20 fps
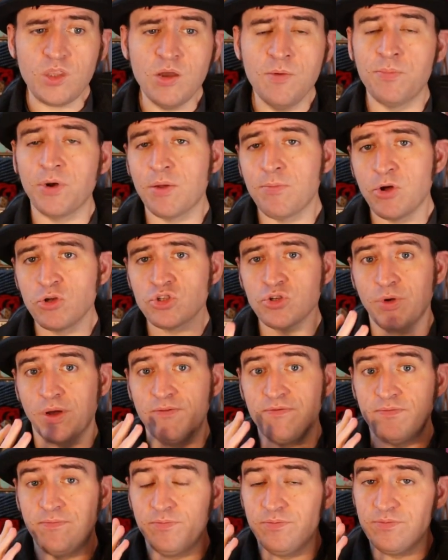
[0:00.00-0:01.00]
But I'm
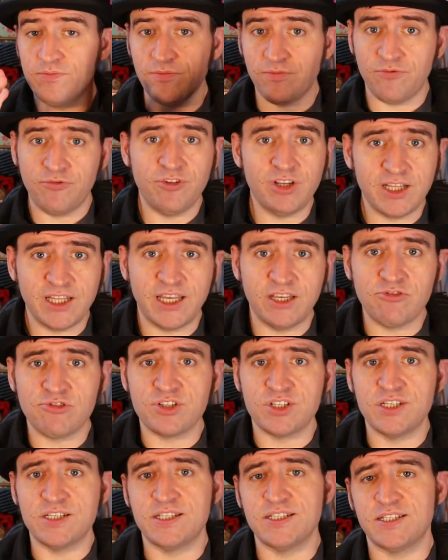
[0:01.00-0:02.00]
also really
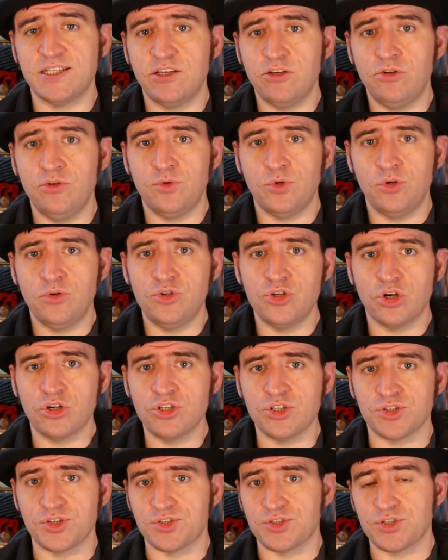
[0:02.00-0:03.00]
interested to see who
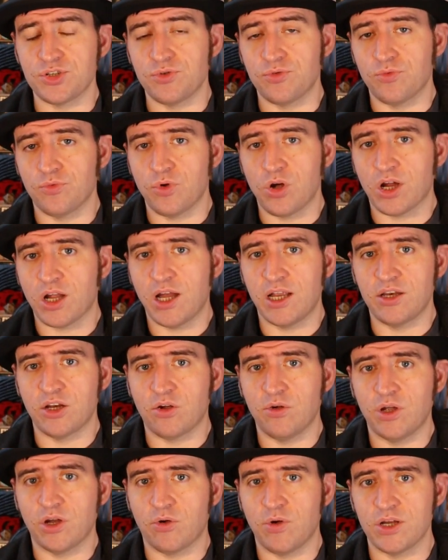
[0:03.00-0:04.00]
joins us and what kind
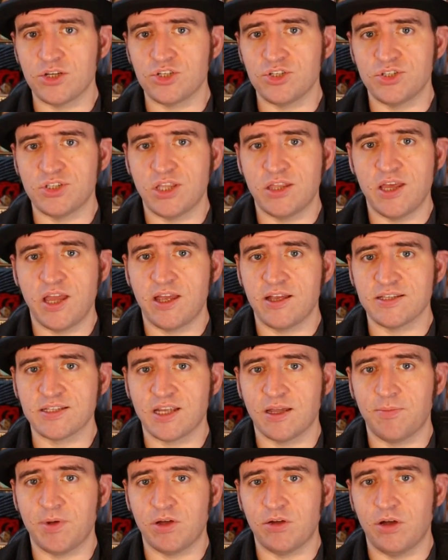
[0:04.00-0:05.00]
of questions they
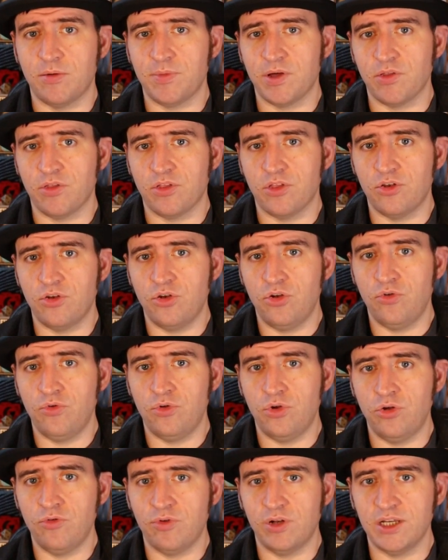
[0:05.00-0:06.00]
ask about the
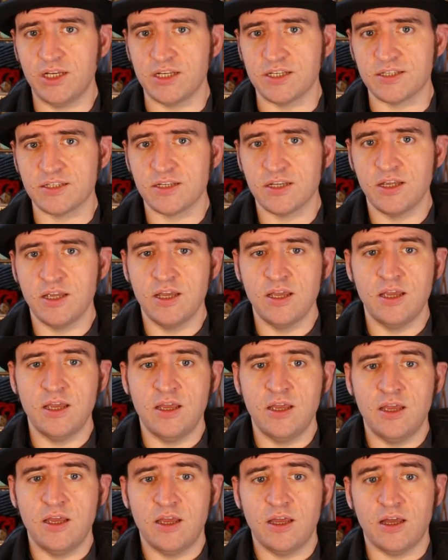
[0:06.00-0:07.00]
new release.
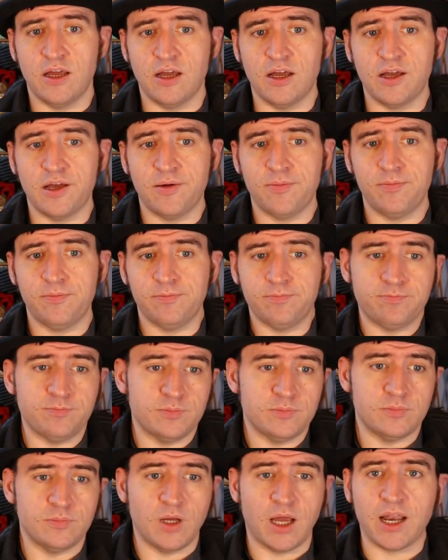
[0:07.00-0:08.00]
And
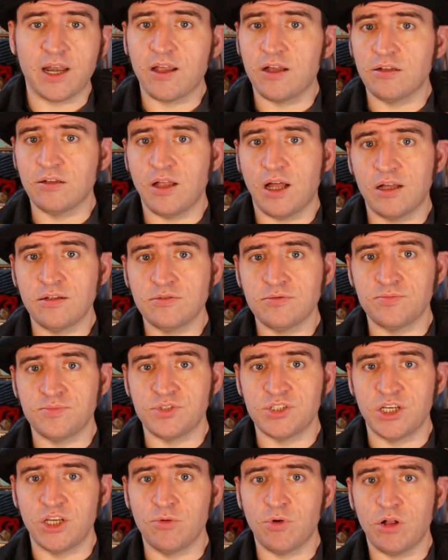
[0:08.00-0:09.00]
I'll
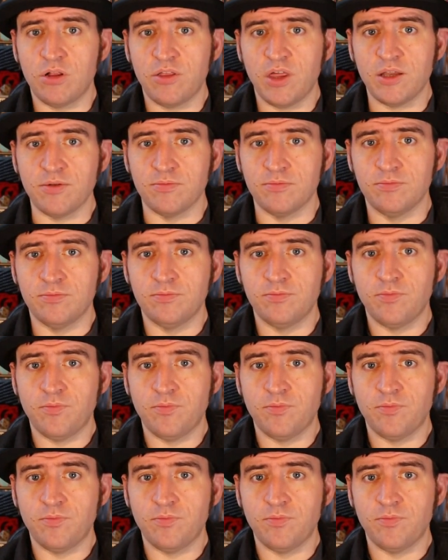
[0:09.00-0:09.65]
see you all then.